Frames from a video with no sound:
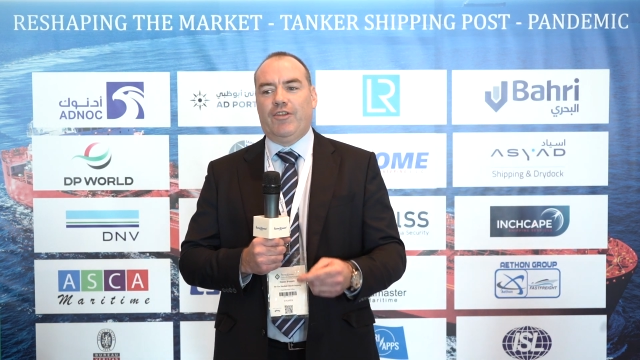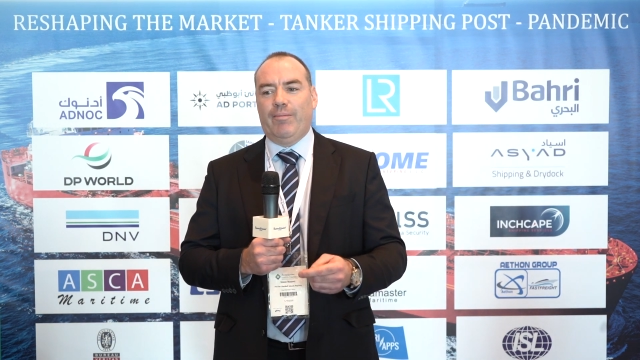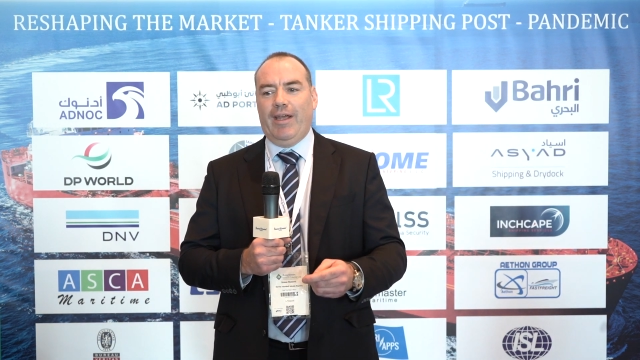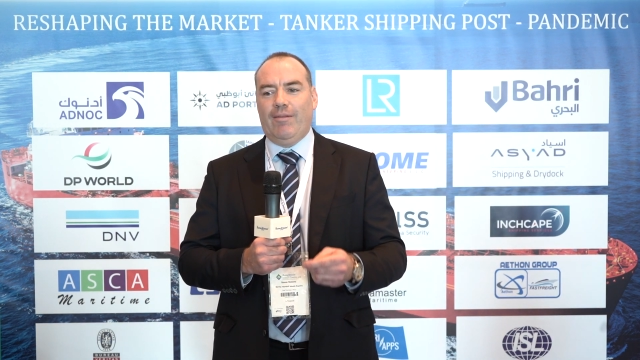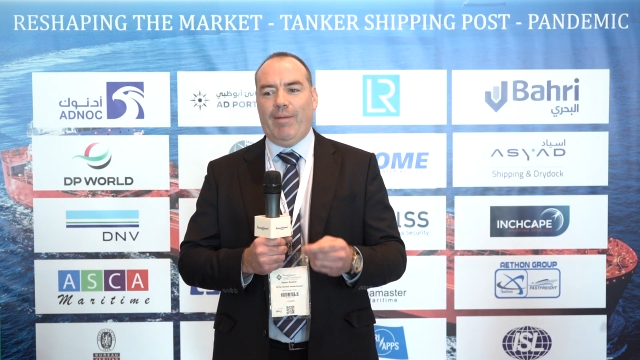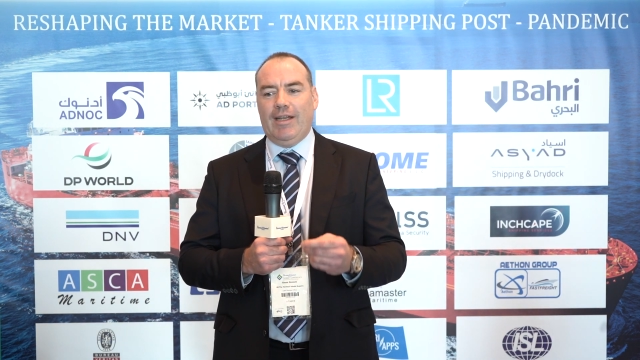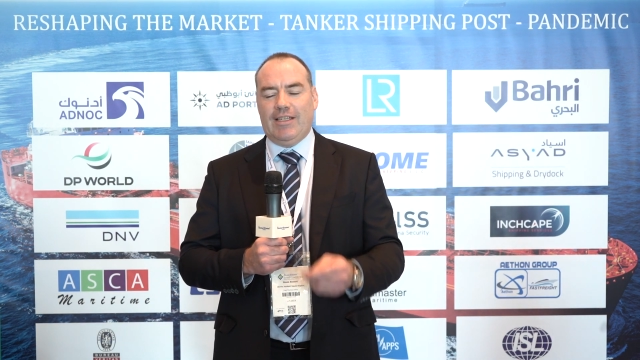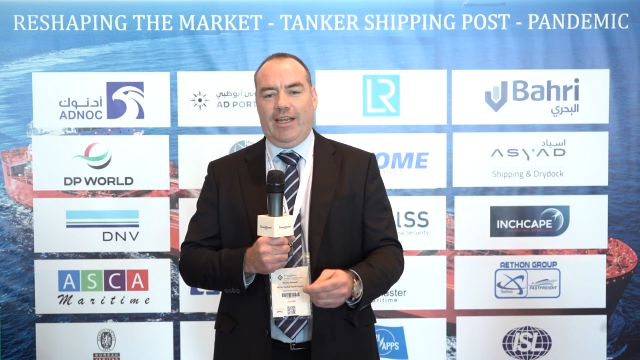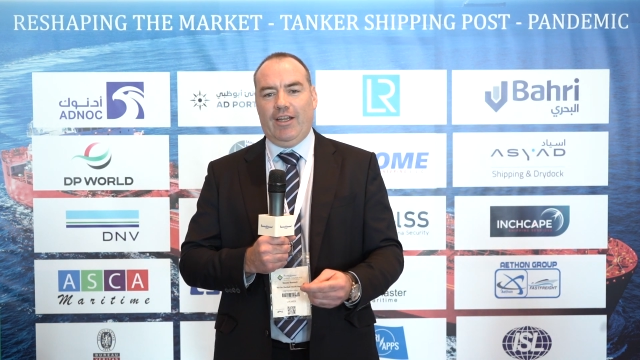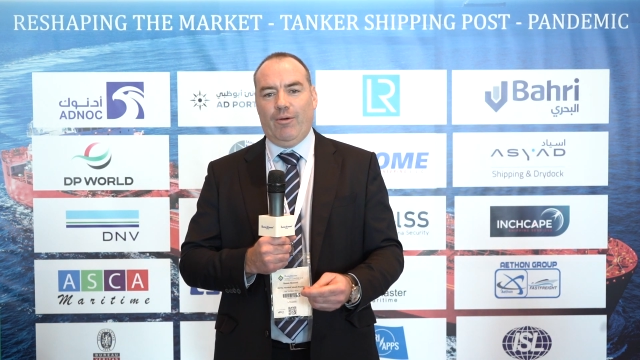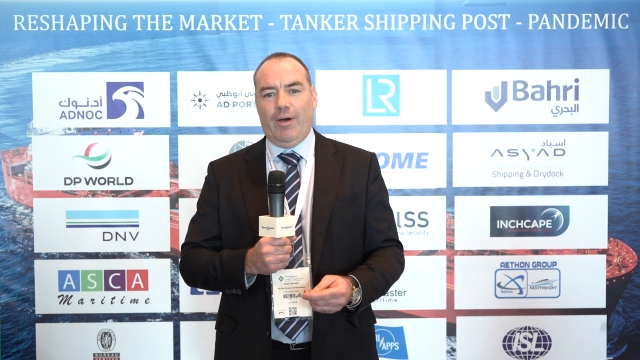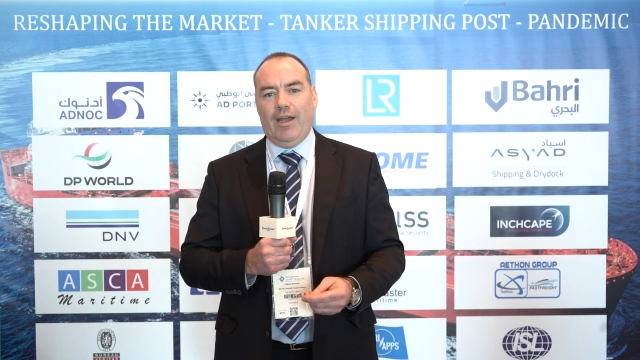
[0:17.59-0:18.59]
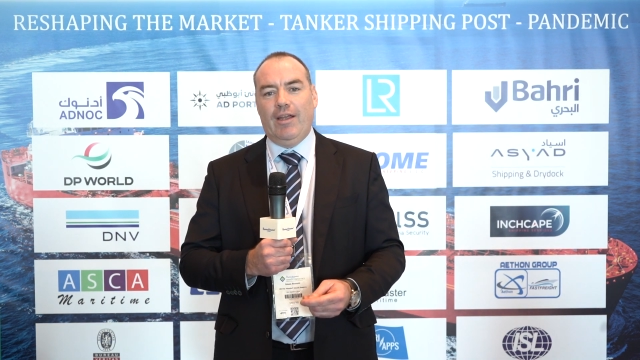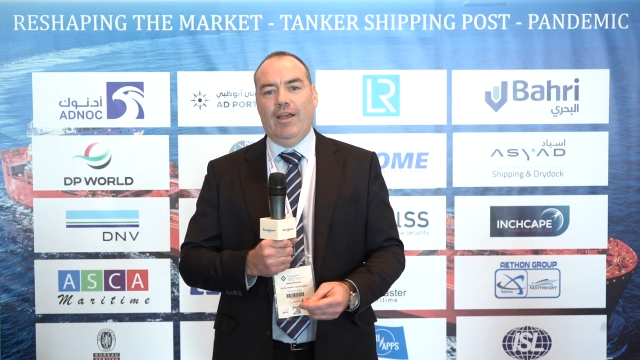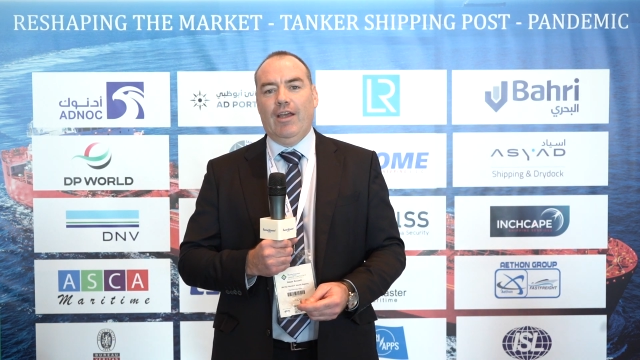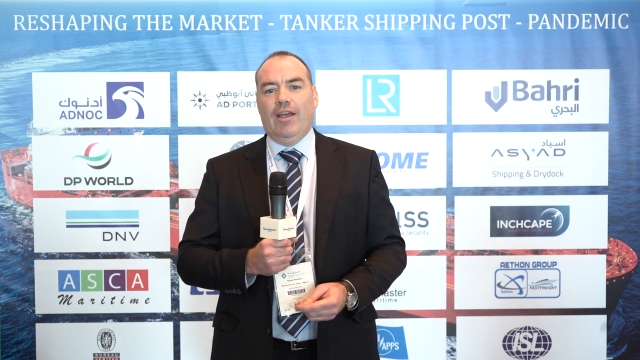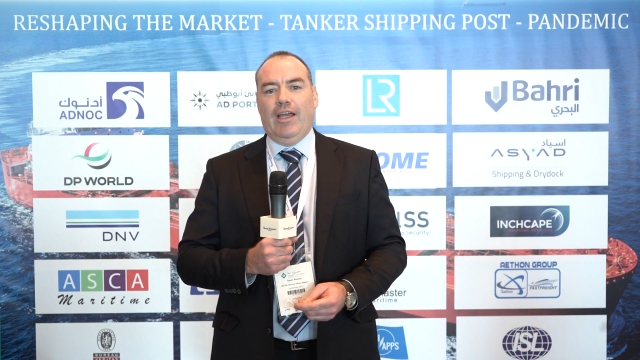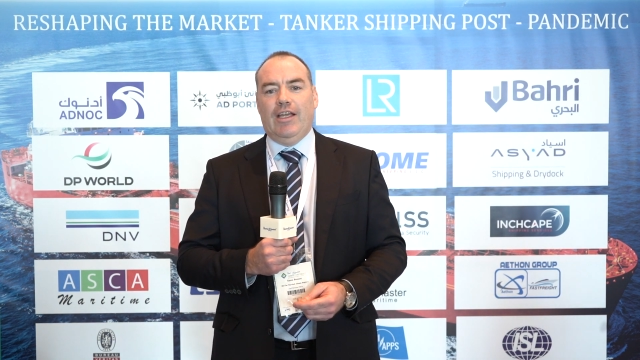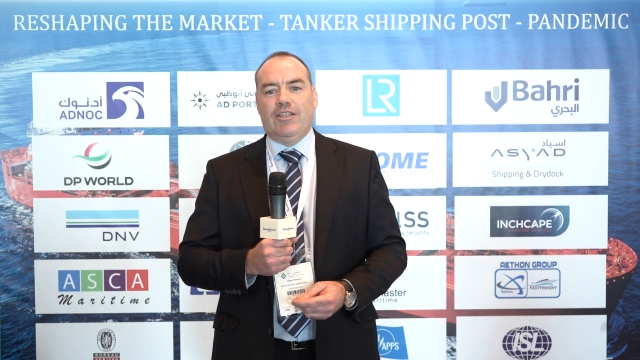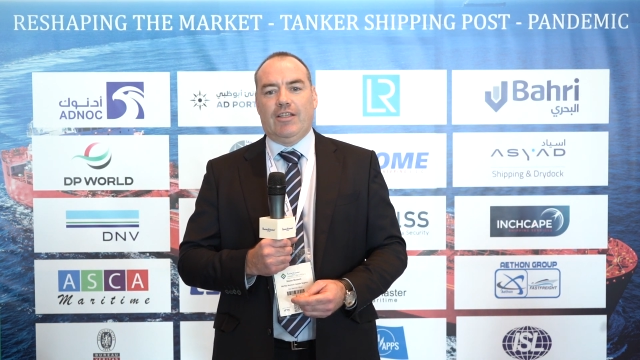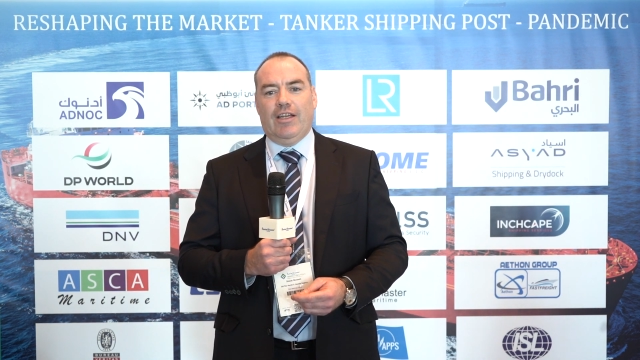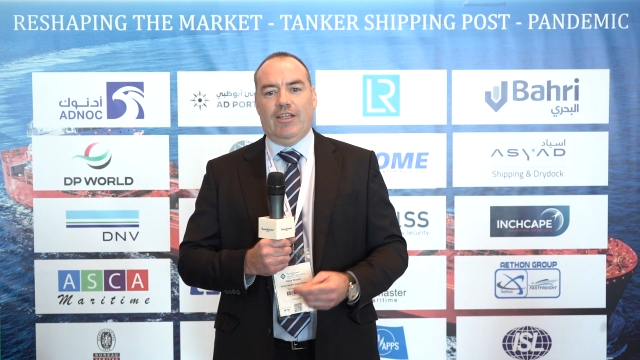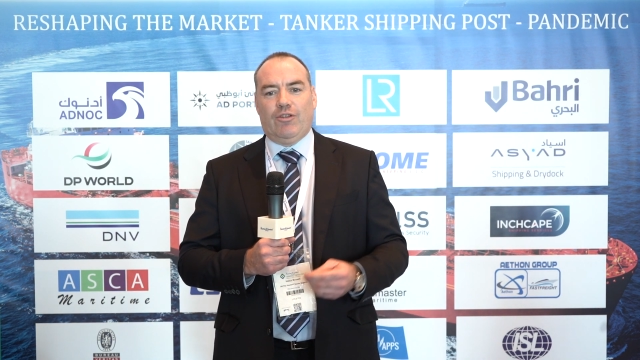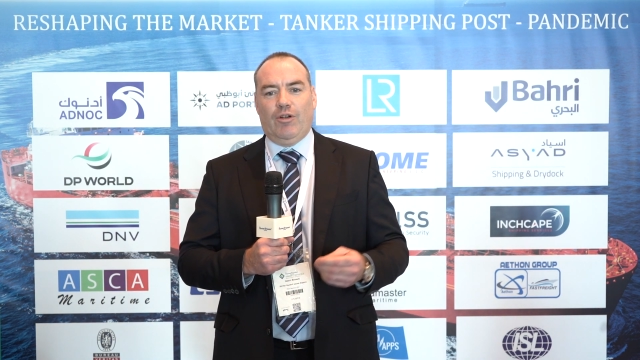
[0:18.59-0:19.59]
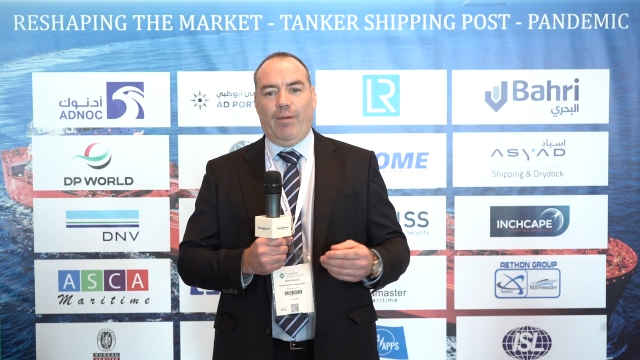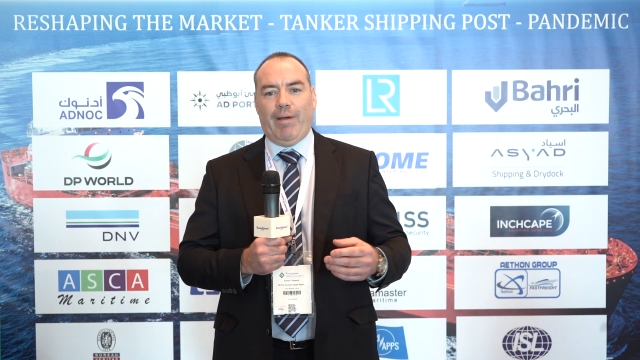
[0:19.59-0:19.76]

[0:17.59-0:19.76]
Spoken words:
For me, the main takeaway is that it's all